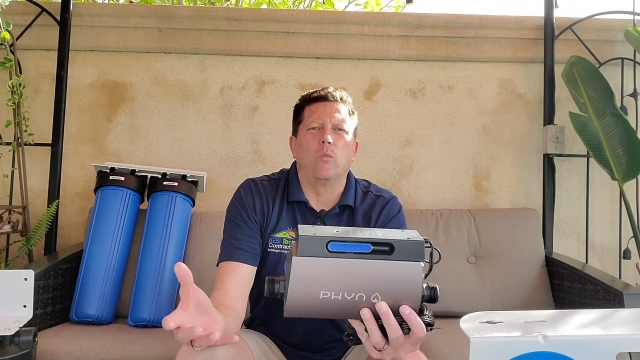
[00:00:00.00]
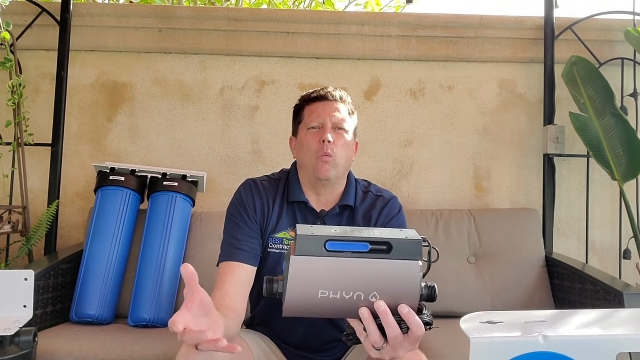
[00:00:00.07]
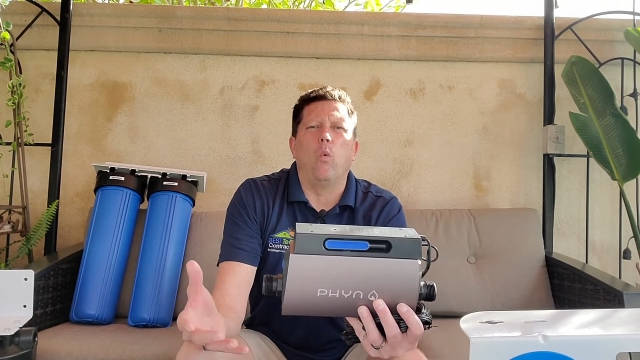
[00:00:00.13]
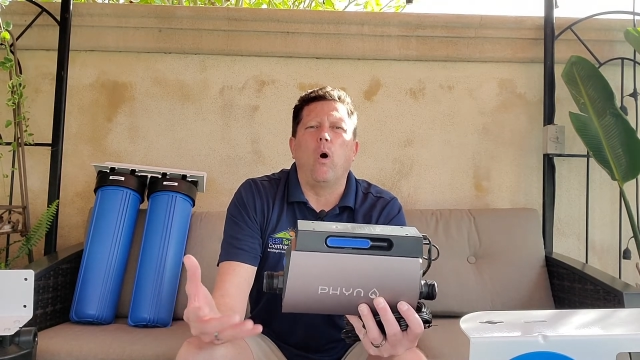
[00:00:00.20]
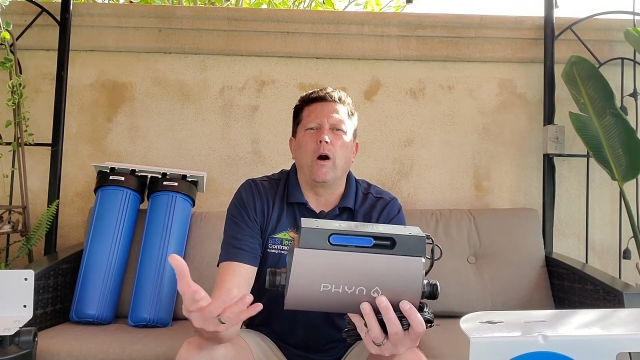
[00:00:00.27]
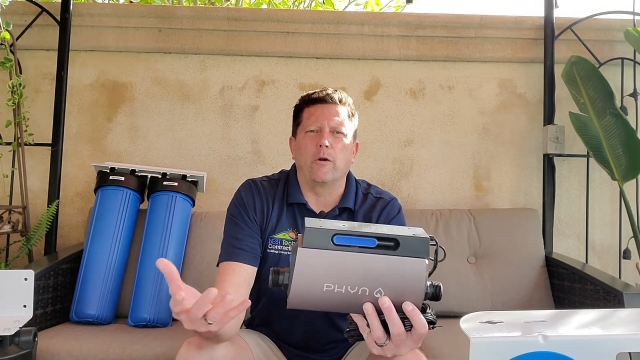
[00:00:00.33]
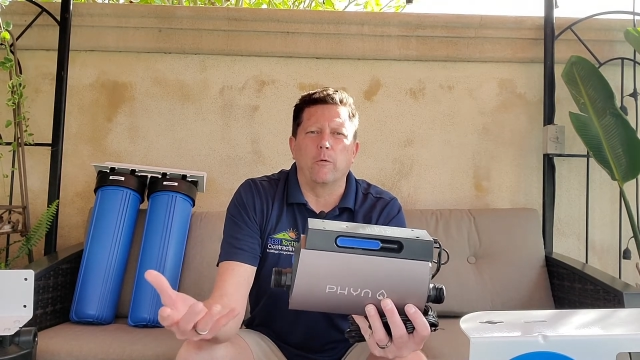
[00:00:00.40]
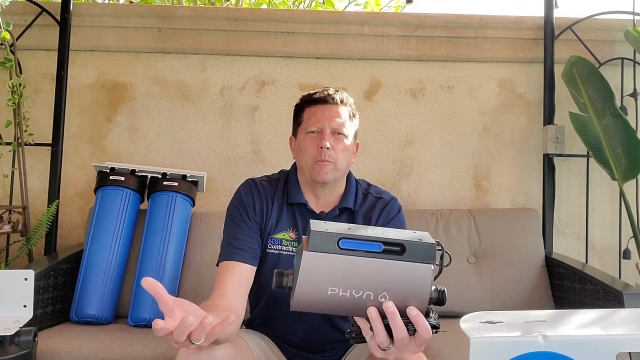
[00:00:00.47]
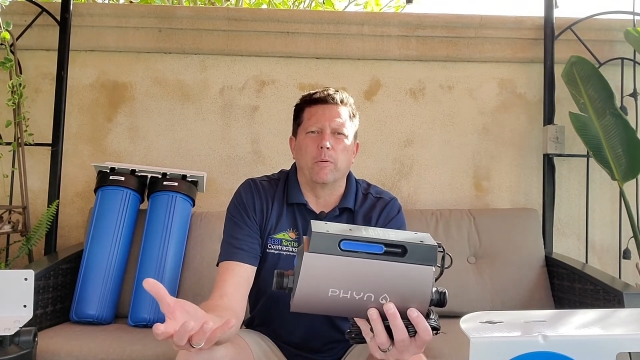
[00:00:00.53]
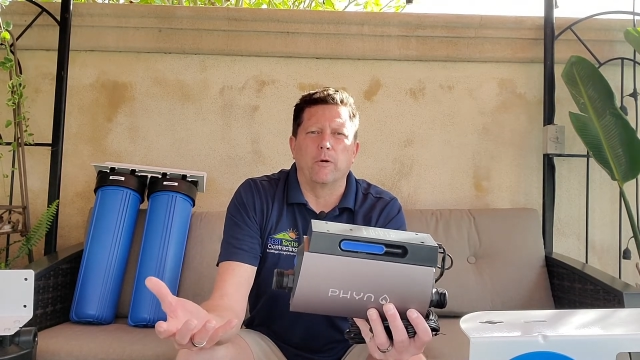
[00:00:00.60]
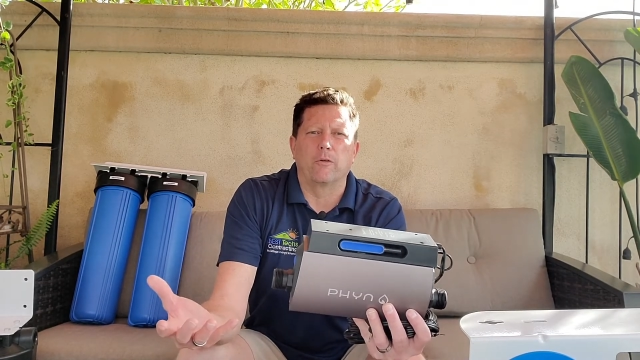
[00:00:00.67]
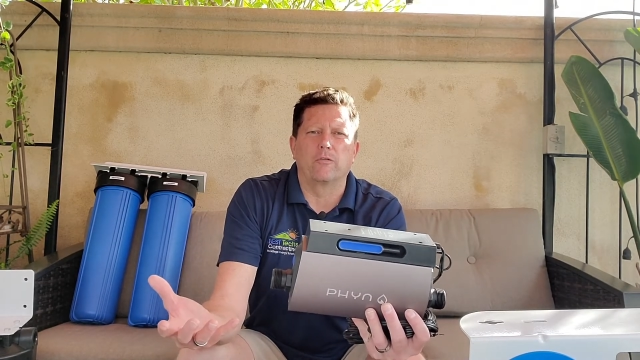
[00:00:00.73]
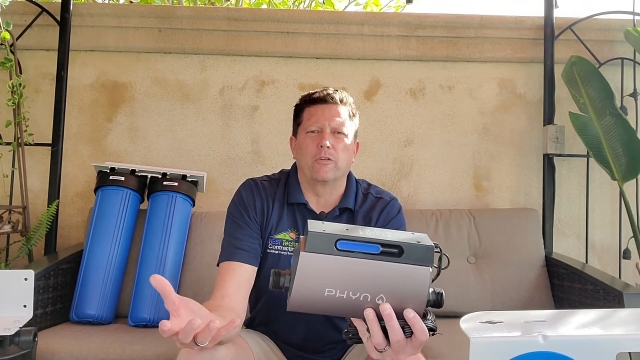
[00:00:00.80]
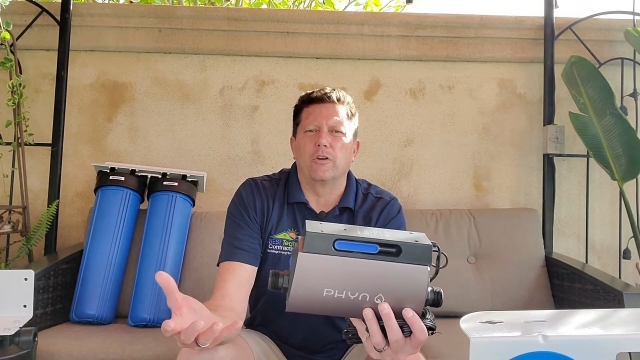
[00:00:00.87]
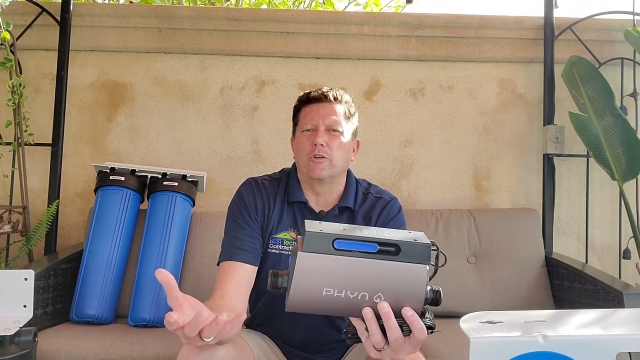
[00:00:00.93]
water
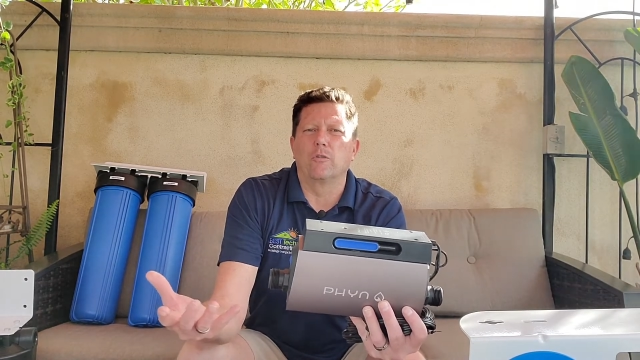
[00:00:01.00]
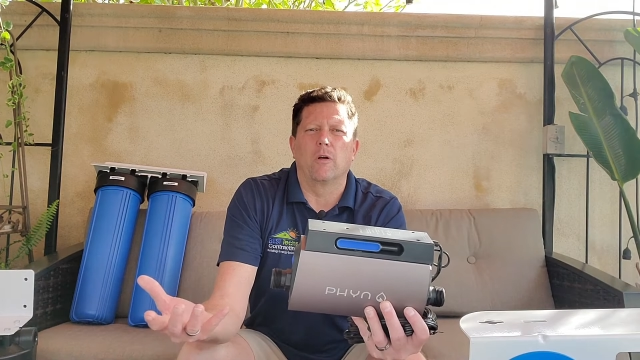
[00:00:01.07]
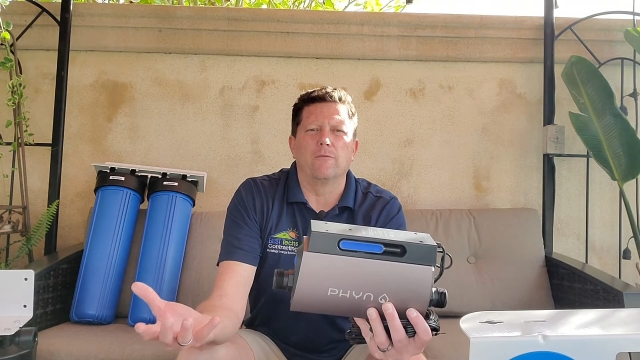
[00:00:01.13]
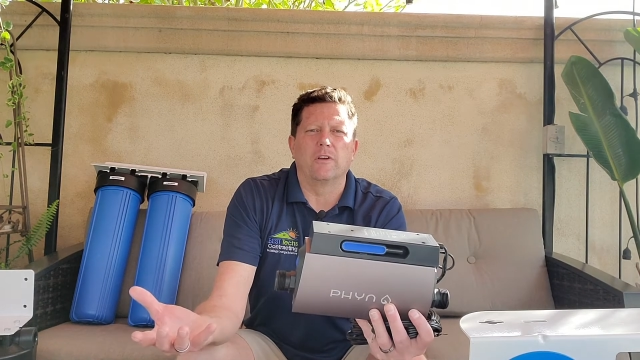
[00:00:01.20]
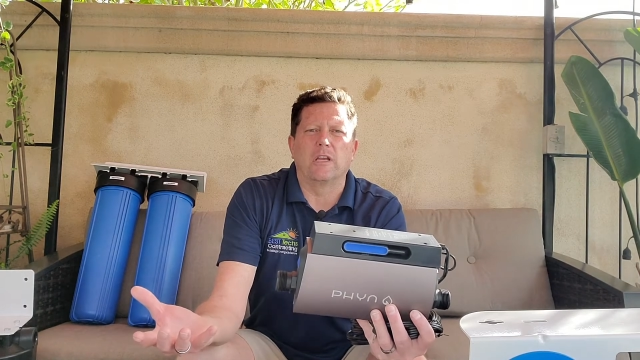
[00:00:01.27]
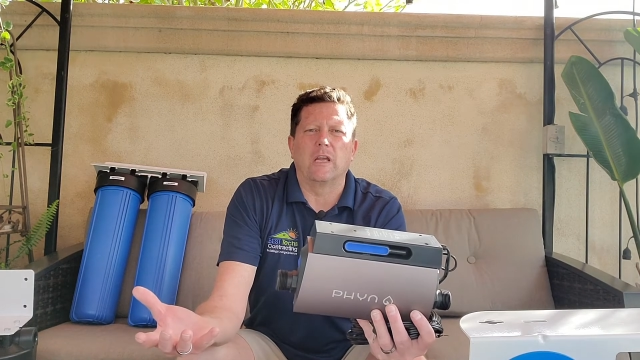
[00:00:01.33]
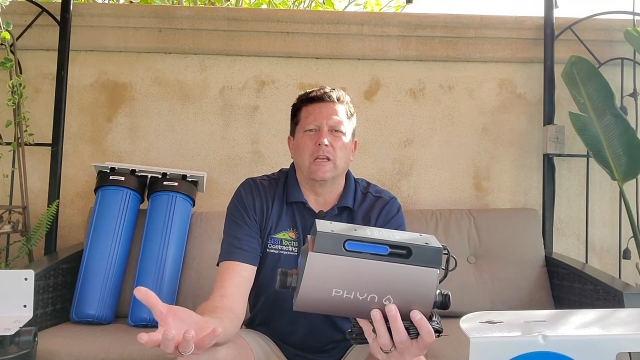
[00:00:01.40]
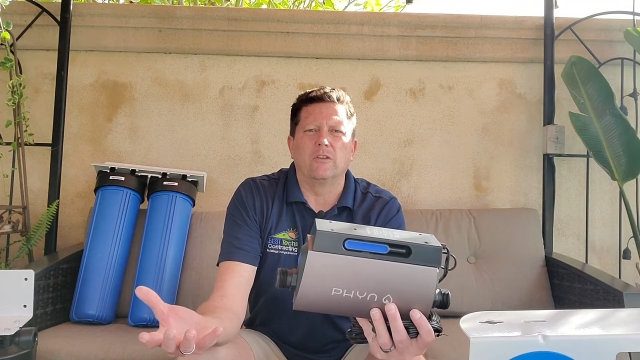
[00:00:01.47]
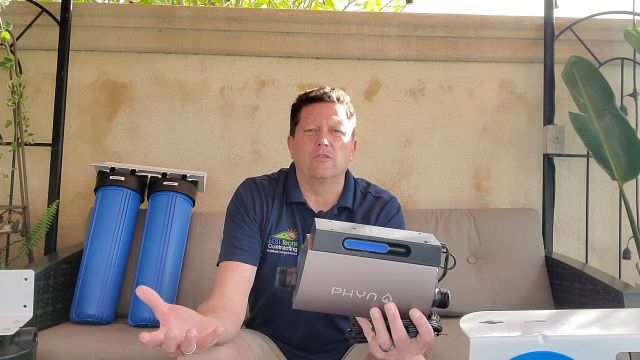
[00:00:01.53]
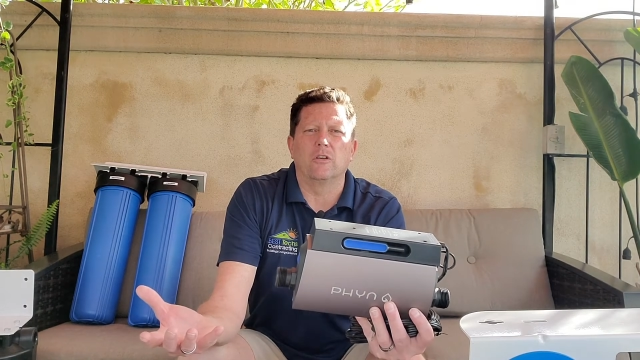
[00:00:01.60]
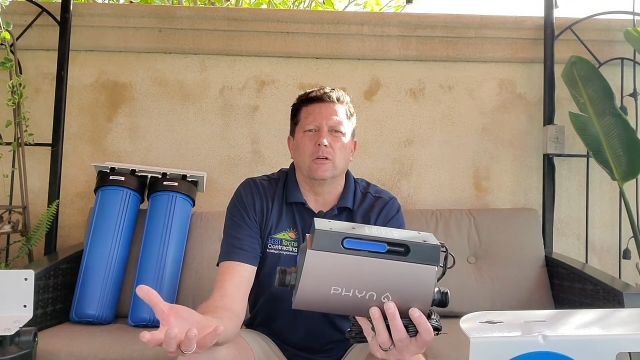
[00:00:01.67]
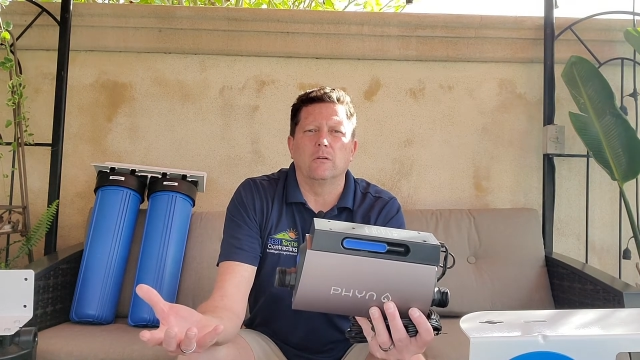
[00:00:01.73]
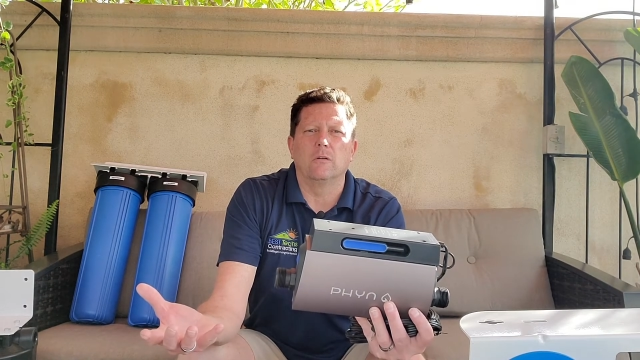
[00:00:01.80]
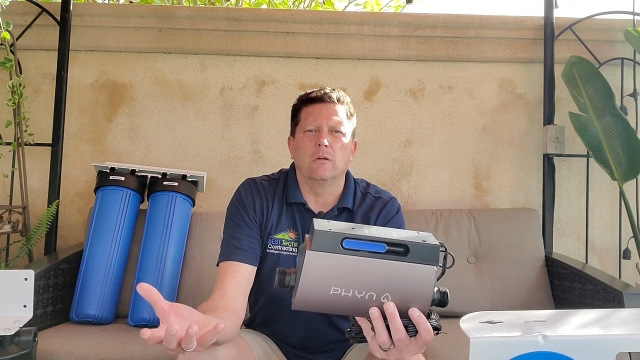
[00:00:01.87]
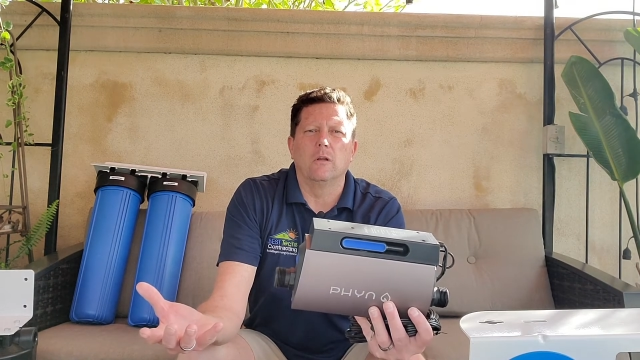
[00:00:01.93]
burst and you're on
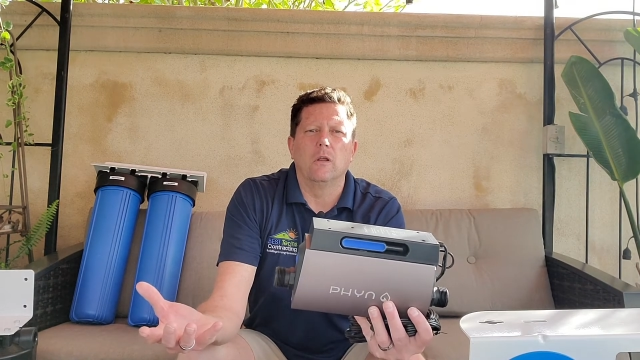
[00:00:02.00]
vacation.